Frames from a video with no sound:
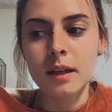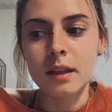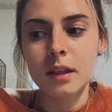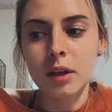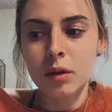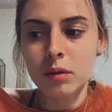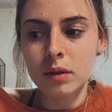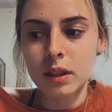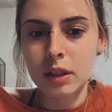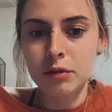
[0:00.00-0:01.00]

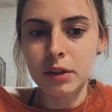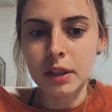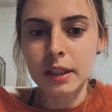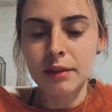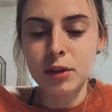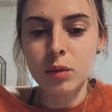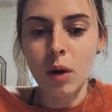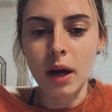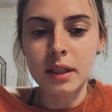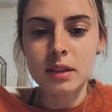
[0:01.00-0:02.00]
it really, if you're
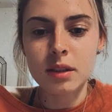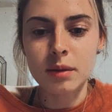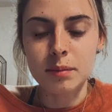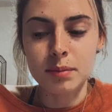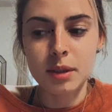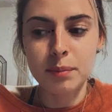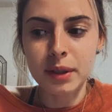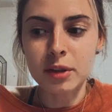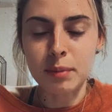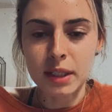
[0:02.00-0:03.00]
wanting to
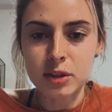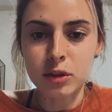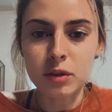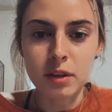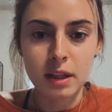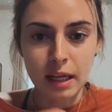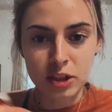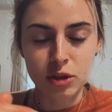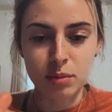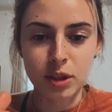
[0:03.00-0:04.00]
build muscle, that
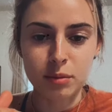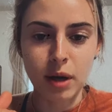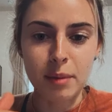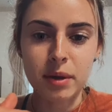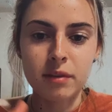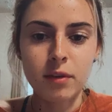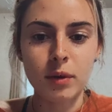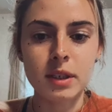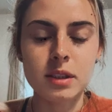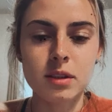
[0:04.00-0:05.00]
should be your primary
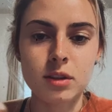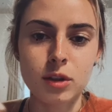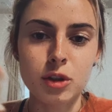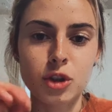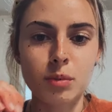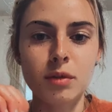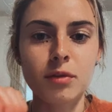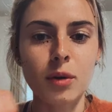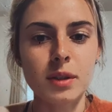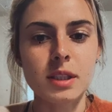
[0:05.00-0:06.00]
focus. So you should be
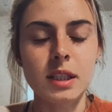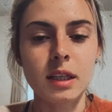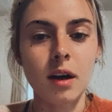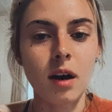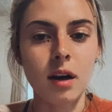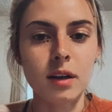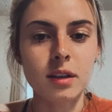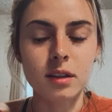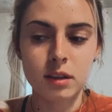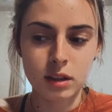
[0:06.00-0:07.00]
focusing
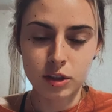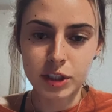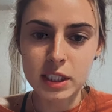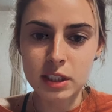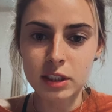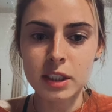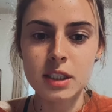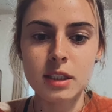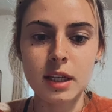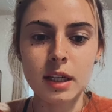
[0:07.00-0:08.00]
on increasing your
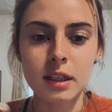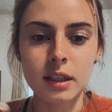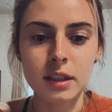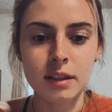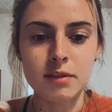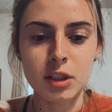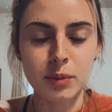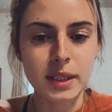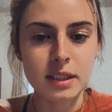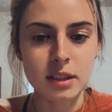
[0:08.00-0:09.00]
intake and lifting
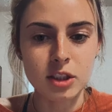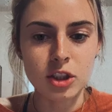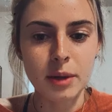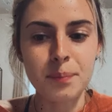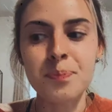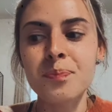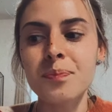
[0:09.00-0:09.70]
weights in the gym.